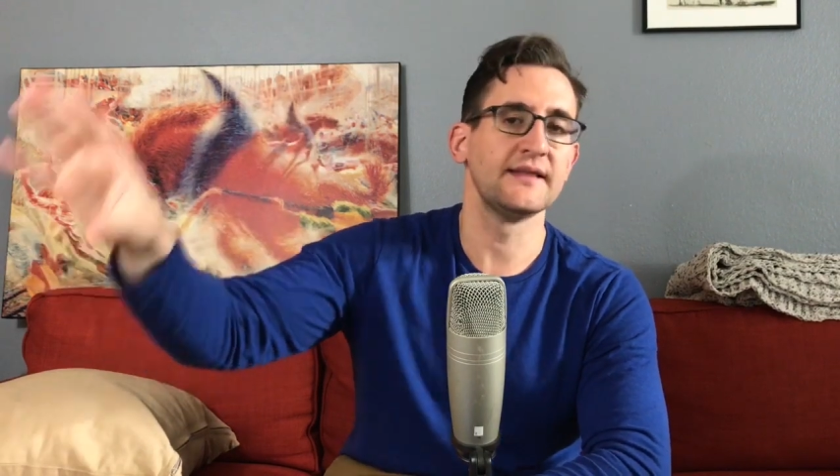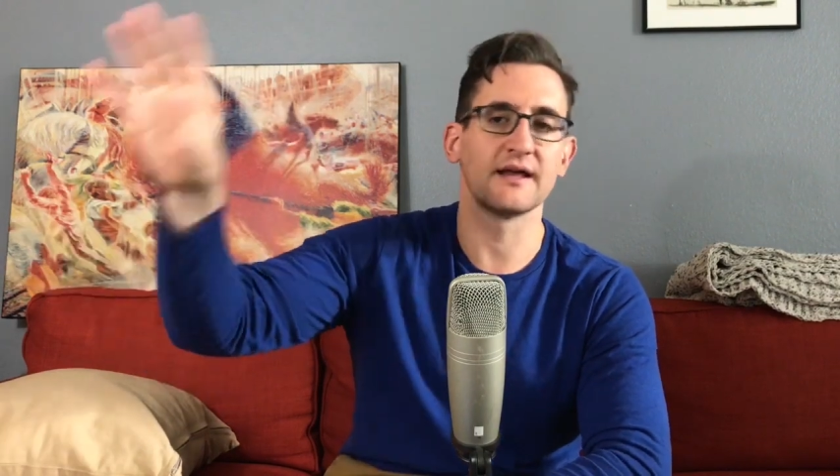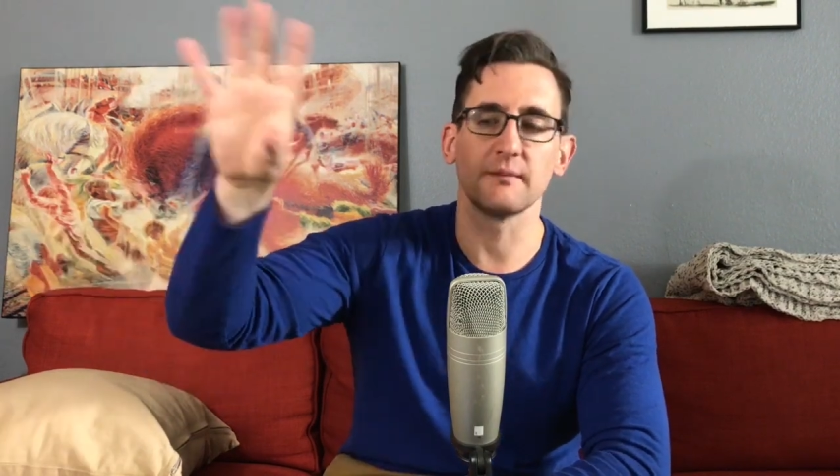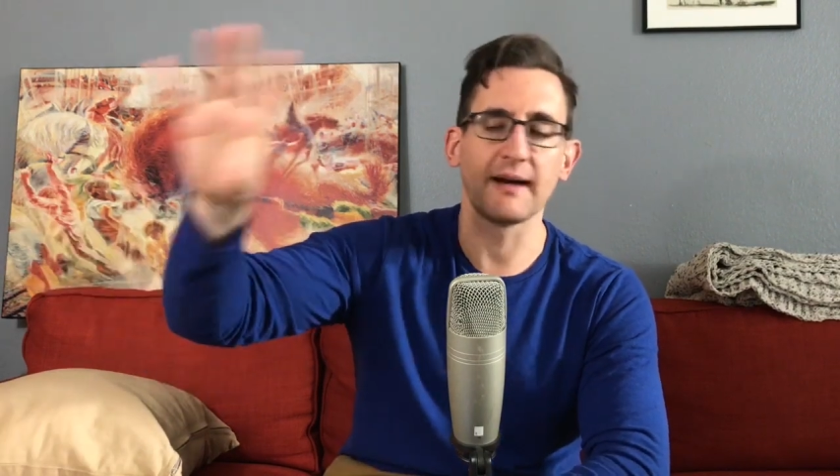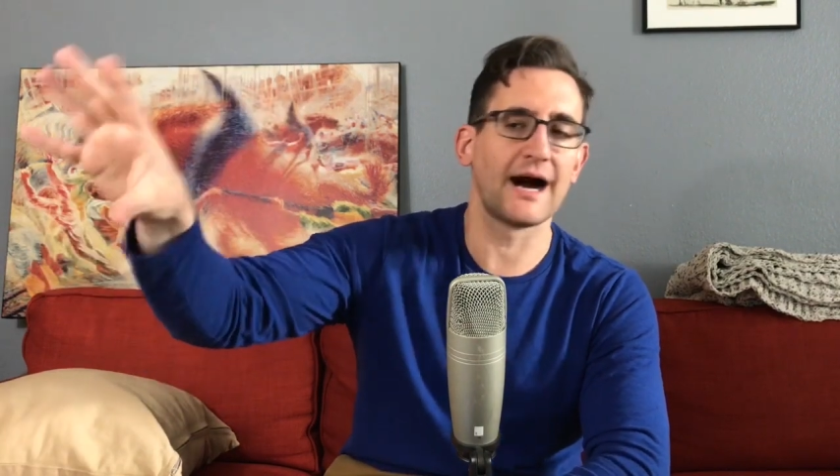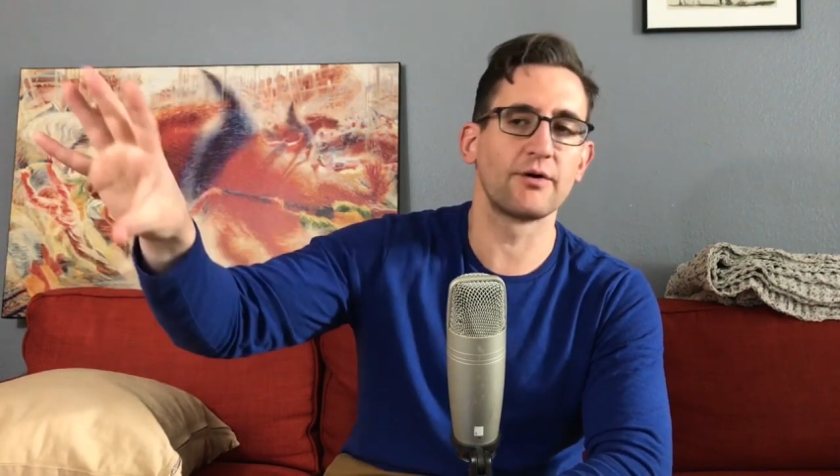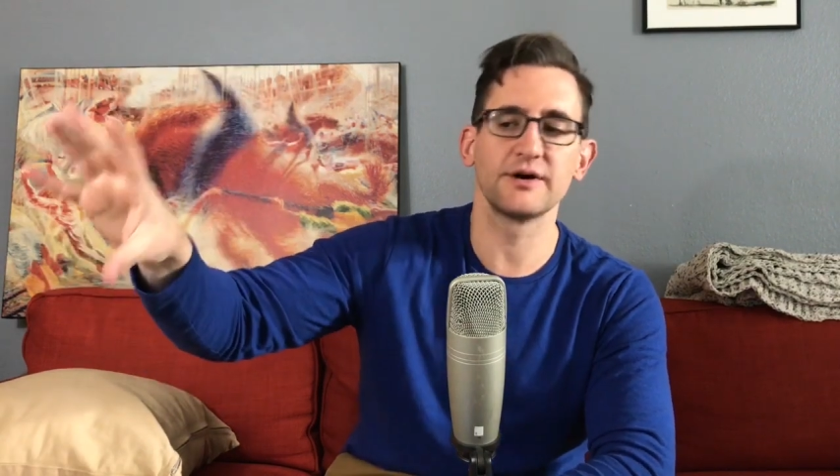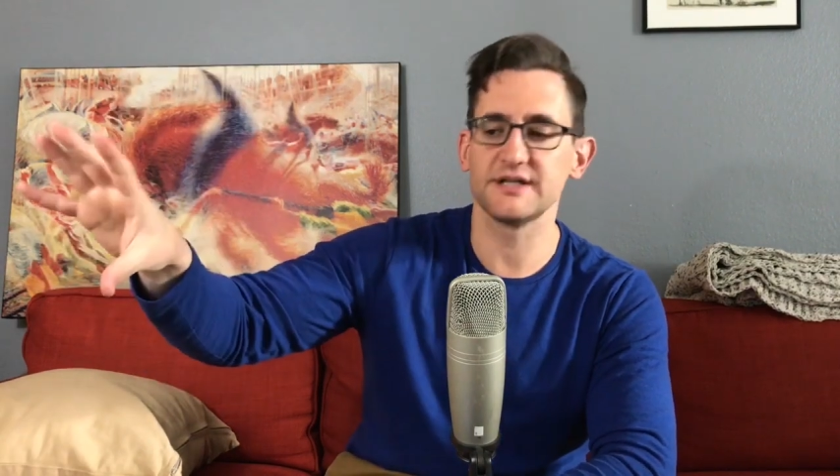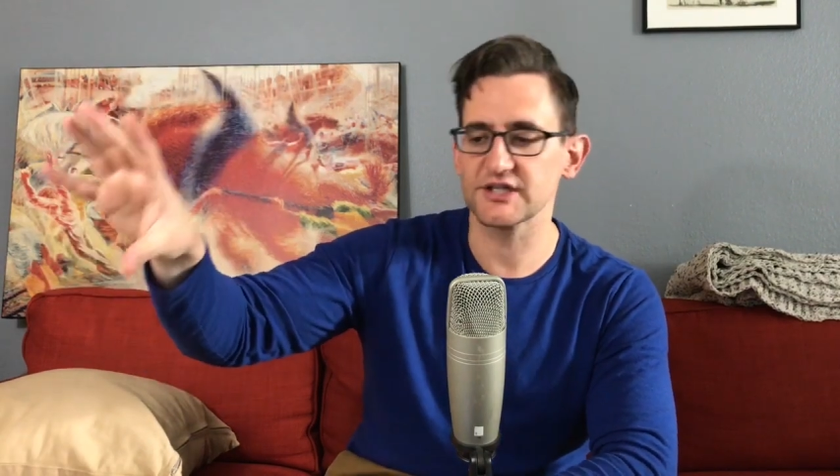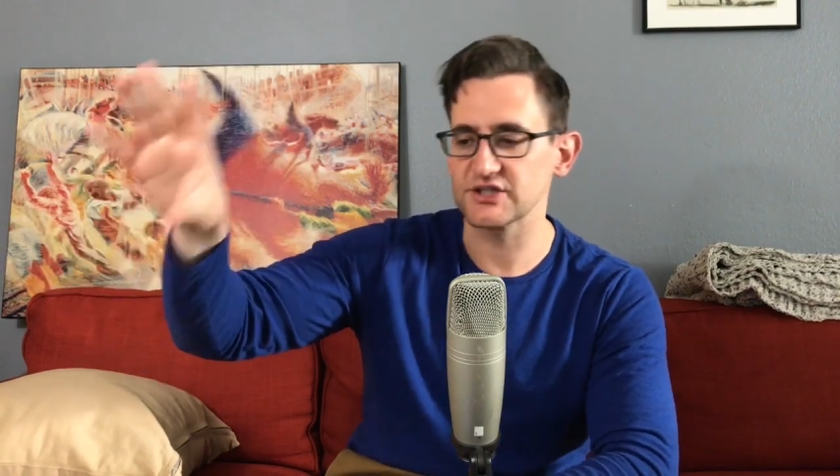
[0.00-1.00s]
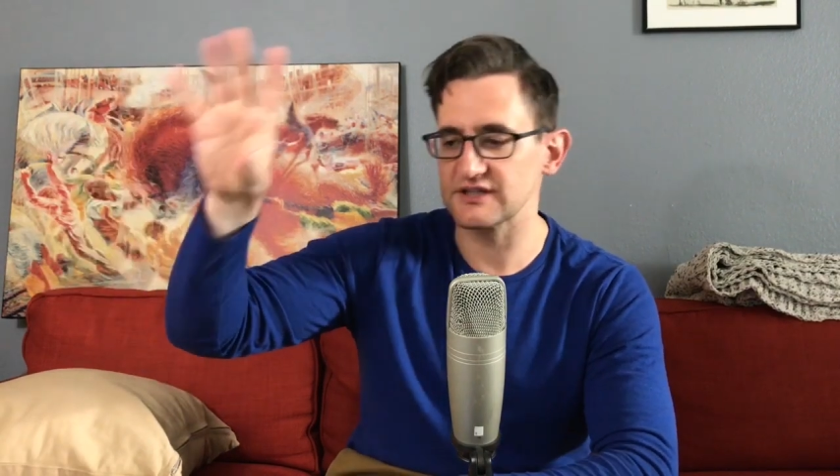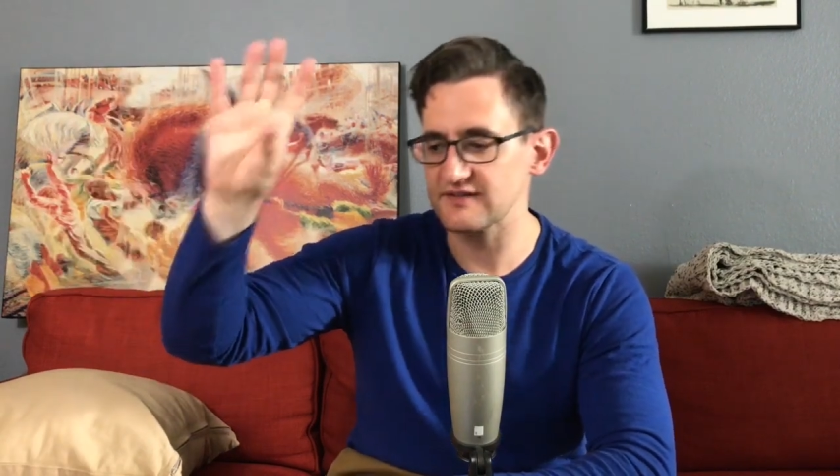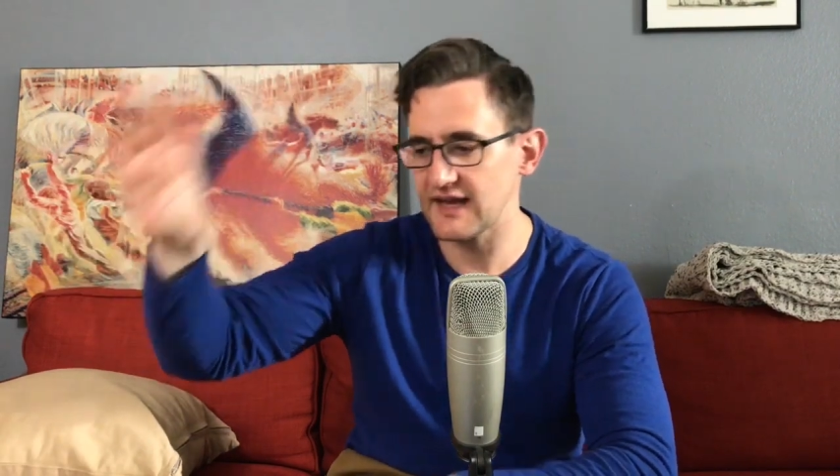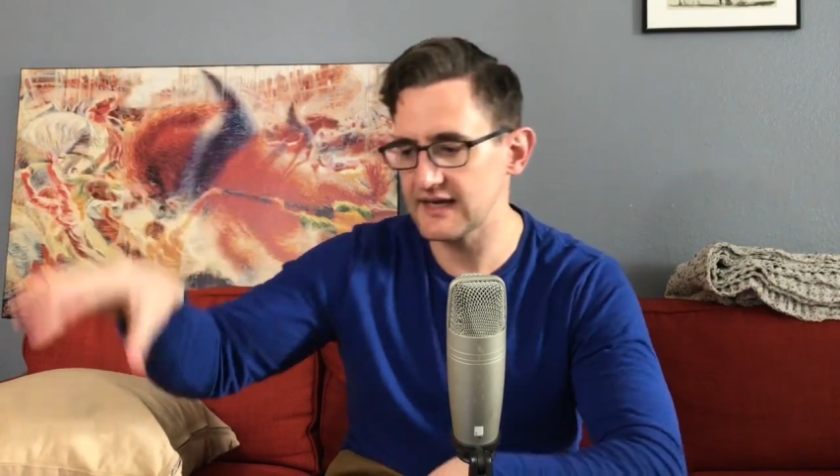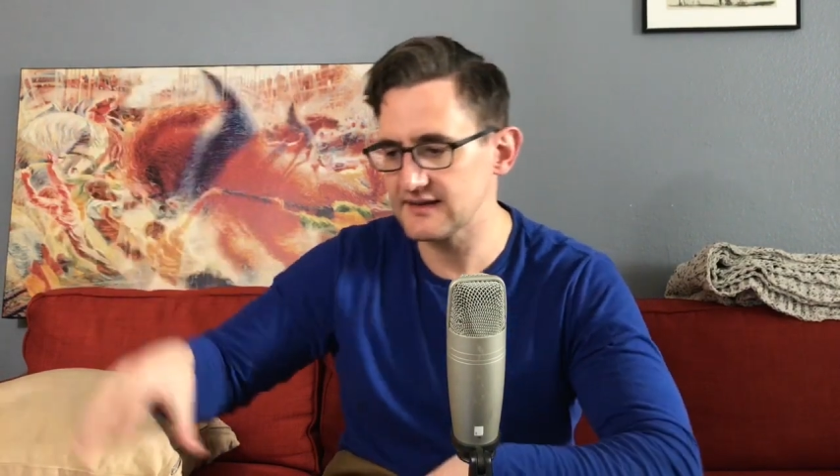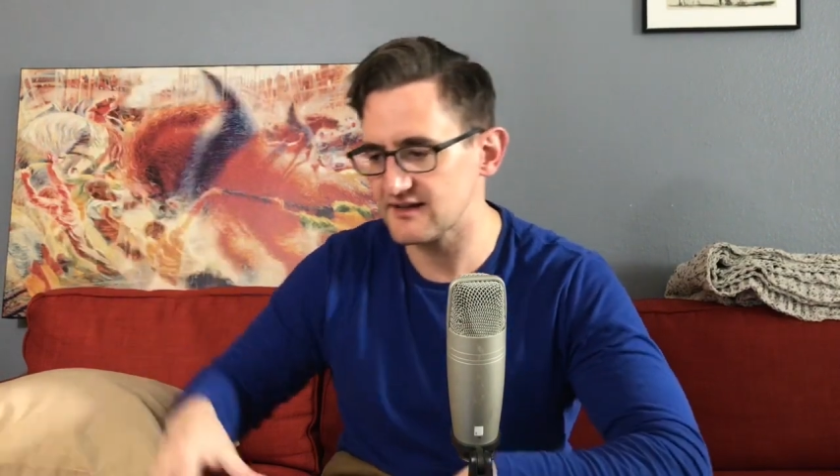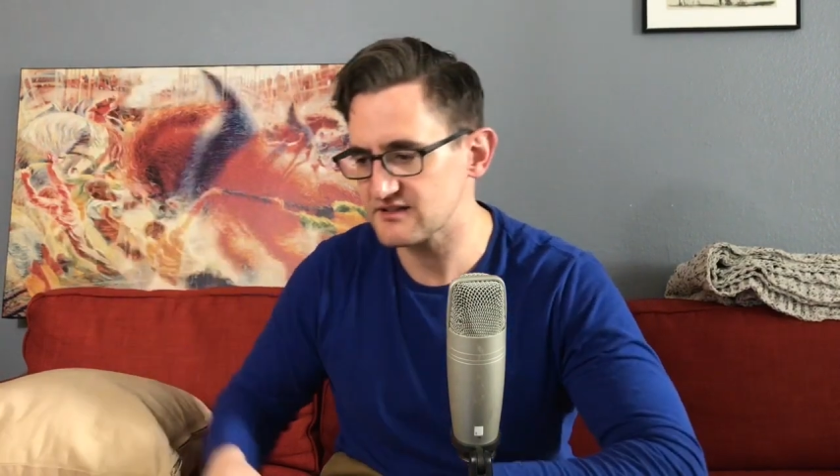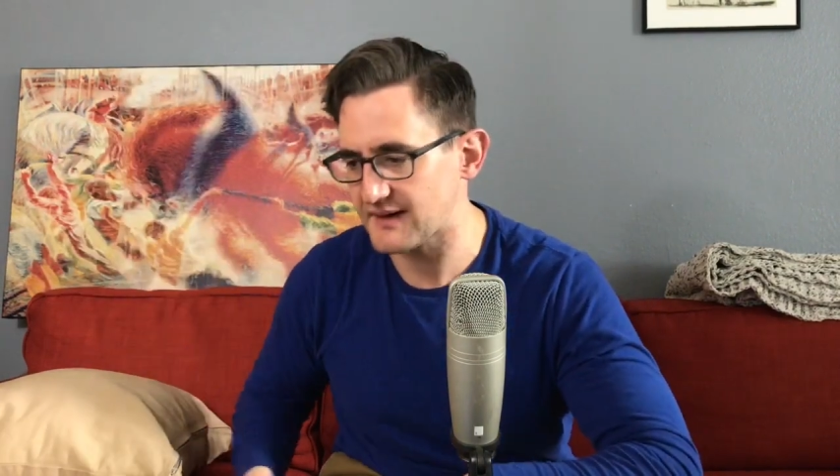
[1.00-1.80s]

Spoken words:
that a power addiction is any less